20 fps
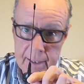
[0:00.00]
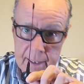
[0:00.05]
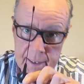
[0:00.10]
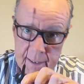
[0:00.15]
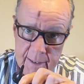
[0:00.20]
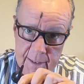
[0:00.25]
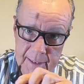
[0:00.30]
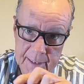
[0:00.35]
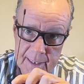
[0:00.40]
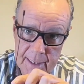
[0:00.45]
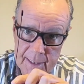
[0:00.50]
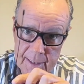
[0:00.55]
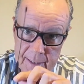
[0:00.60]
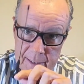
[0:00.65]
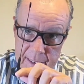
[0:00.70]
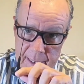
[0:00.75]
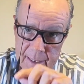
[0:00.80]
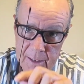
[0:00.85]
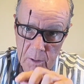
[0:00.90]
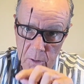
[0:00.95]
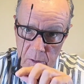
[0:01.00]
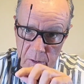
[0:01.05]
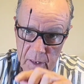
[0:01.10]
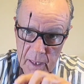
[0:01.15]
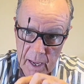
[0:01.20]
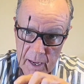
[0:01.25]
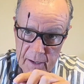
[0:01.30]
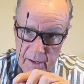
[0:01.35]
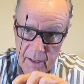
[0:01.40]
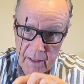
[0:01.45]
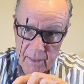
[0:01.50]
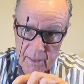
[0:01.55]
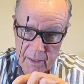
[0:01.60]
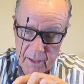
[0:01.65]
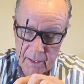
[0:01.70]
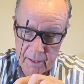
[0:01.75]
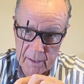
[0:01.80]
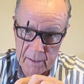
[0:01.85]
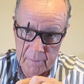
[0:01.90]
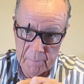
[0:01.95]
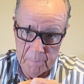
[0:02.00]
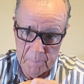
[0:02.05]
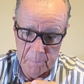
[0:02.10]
is this little tiny thing,